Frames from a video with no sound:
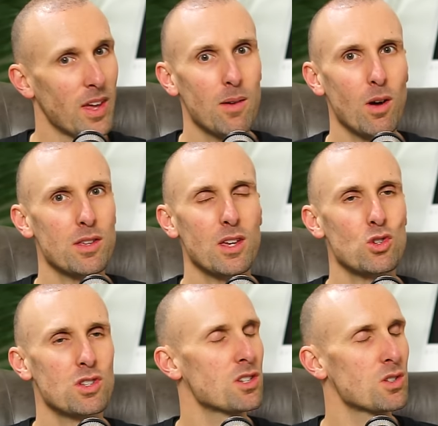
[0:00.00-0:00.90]
Yeah, I think you
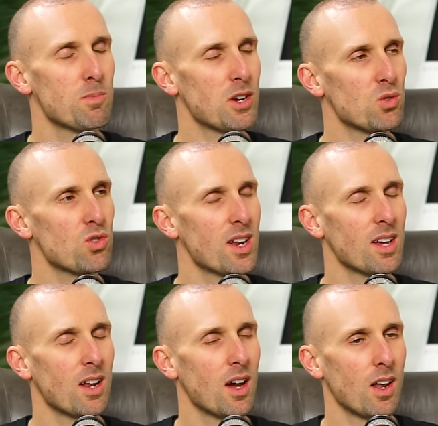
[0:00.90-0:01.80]
just need to do special
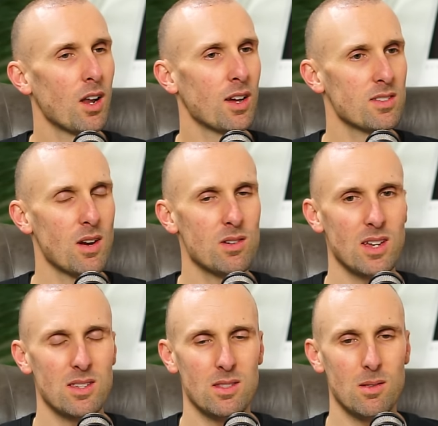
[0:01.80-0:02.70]
training. And like Sarah
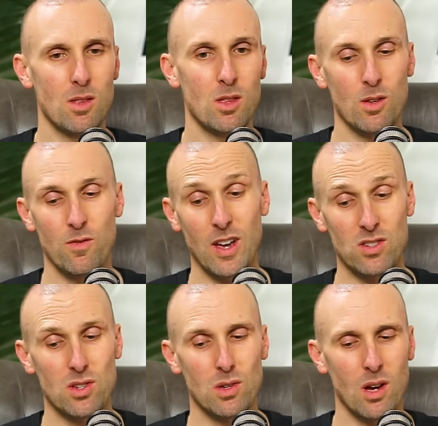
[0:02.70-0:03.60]
says, the
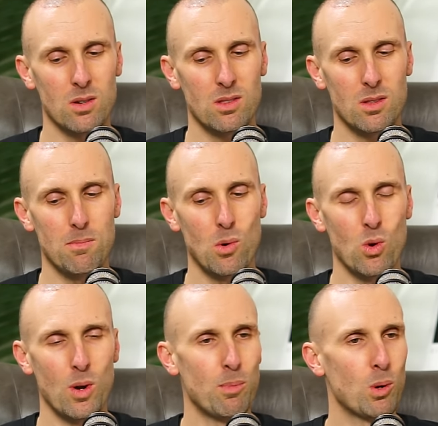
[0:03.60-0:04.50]
faster you go, the
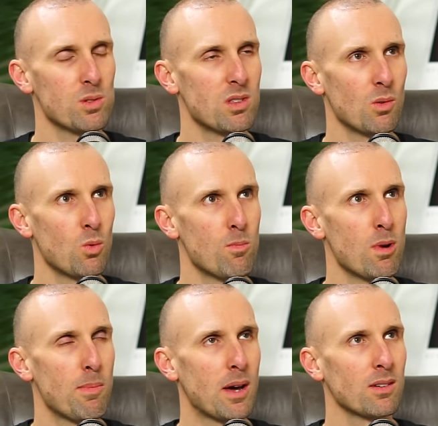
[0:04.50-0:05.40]
more important the
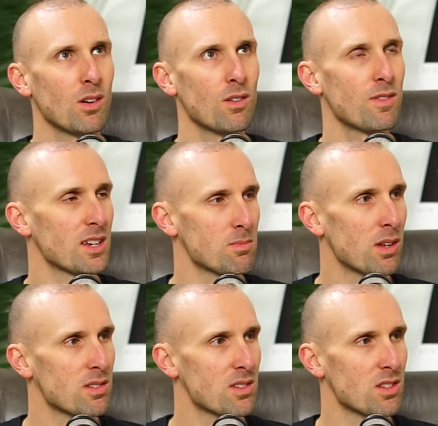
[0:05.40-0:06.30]
warm-up and kind of
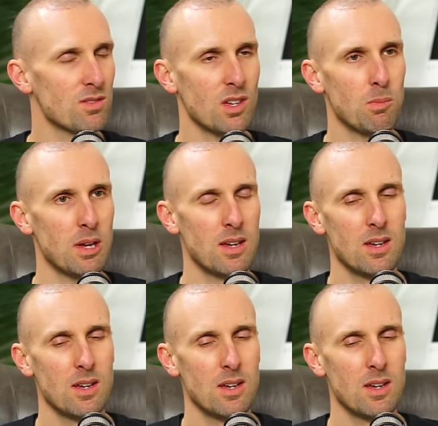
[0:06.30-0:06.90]
flexibility and stuff's going to be.